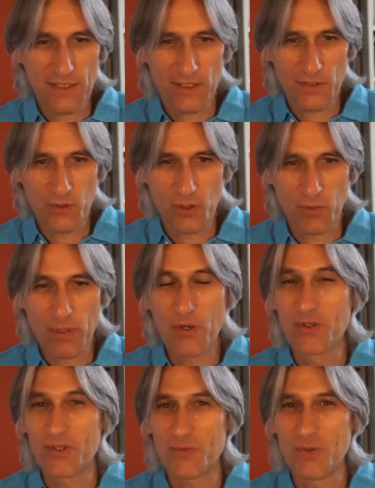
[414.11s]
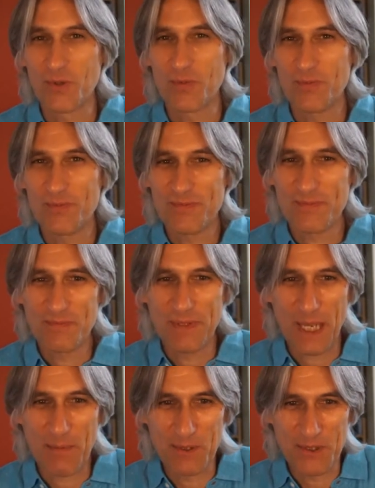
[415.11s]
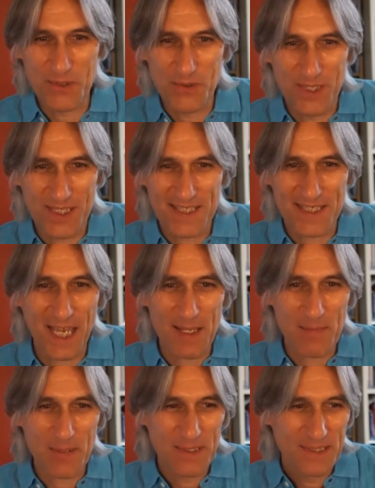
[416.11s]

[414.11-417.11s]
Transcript: your opponents will be able to escape